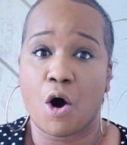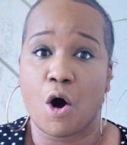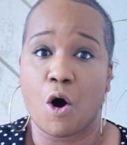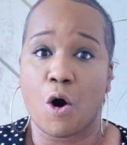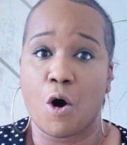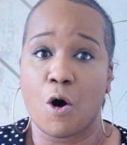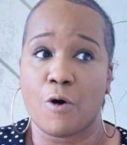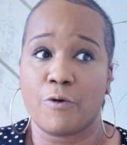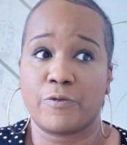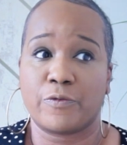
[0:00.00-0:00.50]

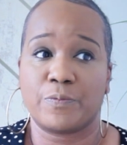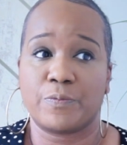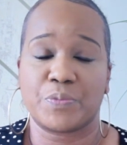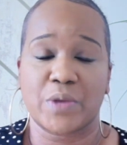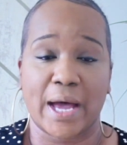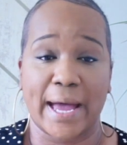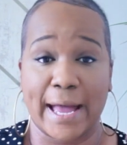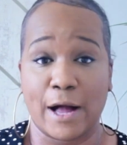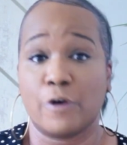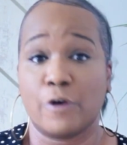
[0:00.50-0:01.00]
of
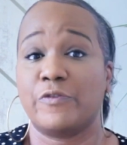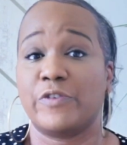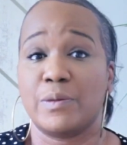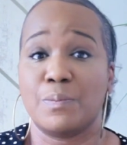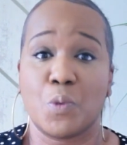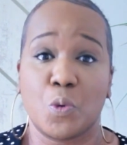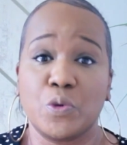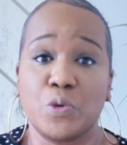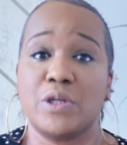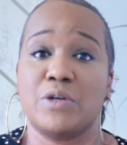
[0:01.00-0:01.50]
a healthy
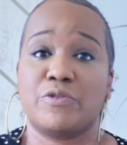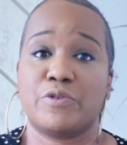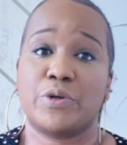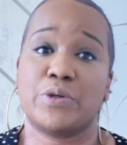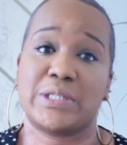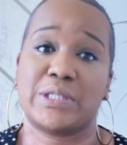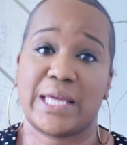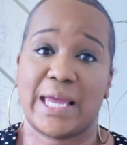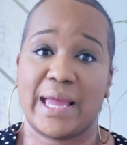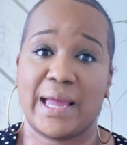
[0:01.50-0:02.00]
morning
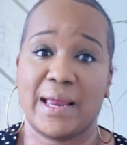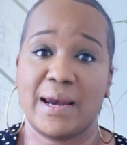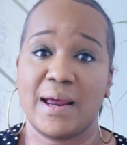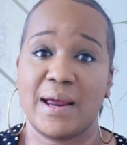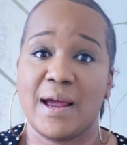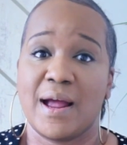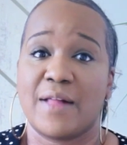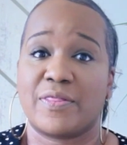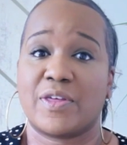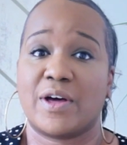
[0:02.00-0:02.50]
routine
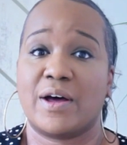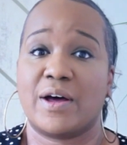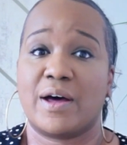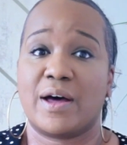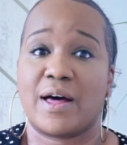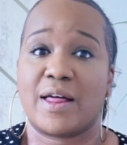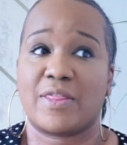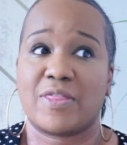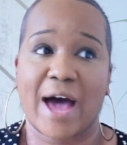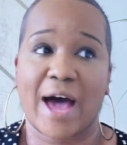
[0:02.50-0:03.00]
that